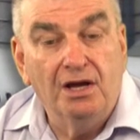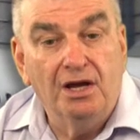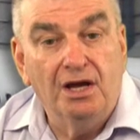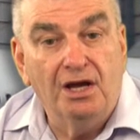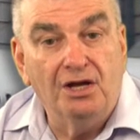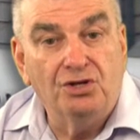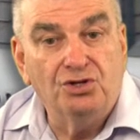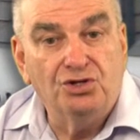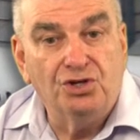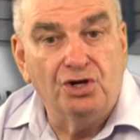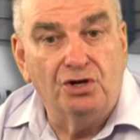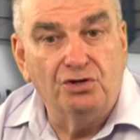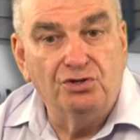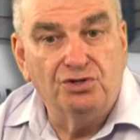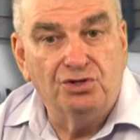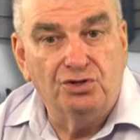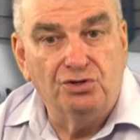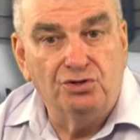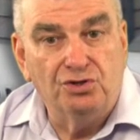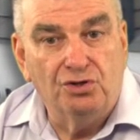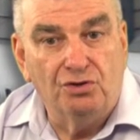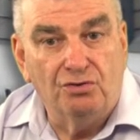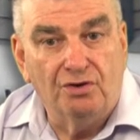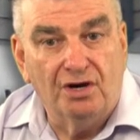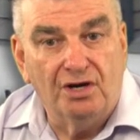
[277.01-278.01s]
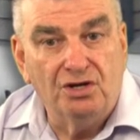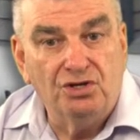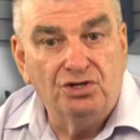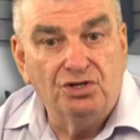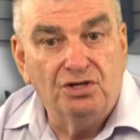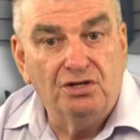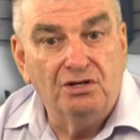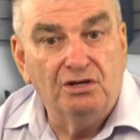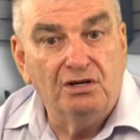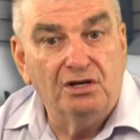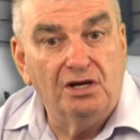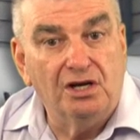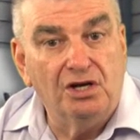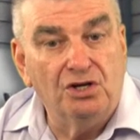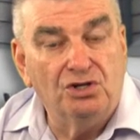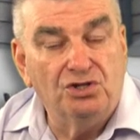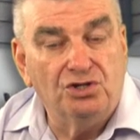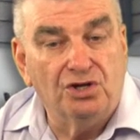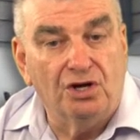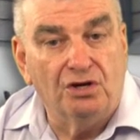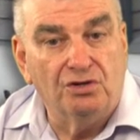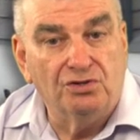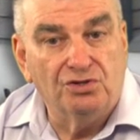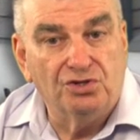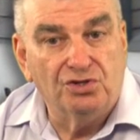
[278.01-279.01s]
It shows the duration, it
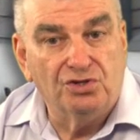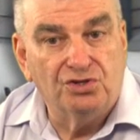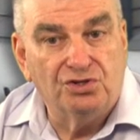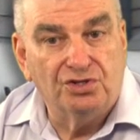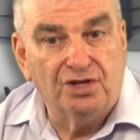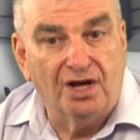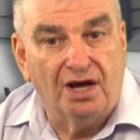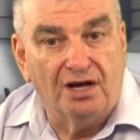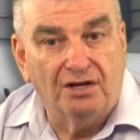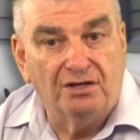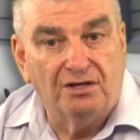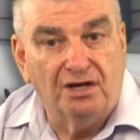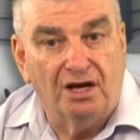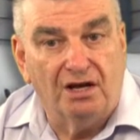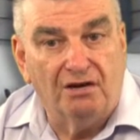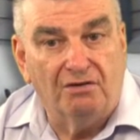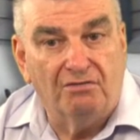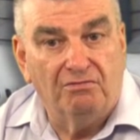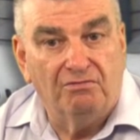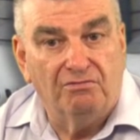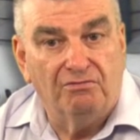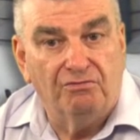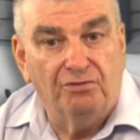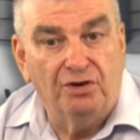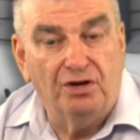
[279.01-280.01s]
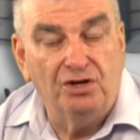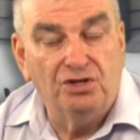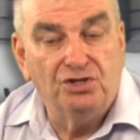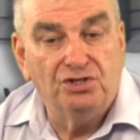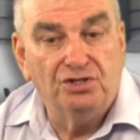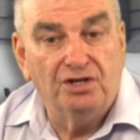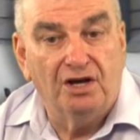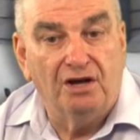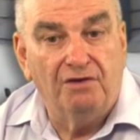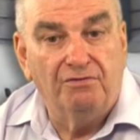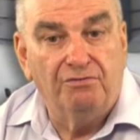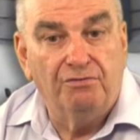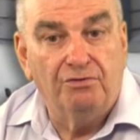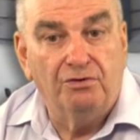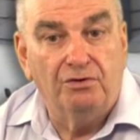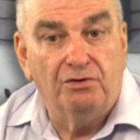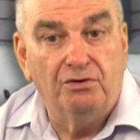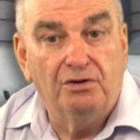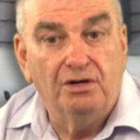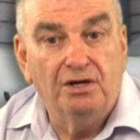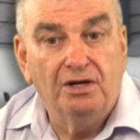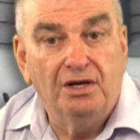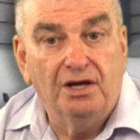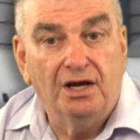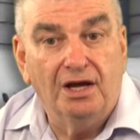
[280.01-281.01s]
shows the start date and finish date
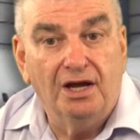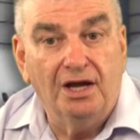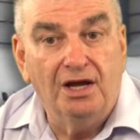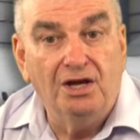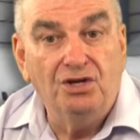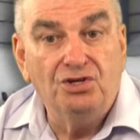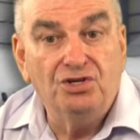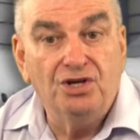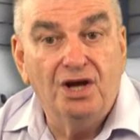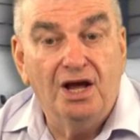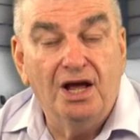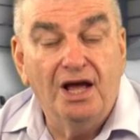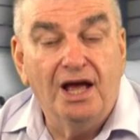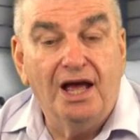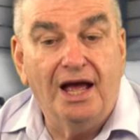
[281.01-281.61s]
for each,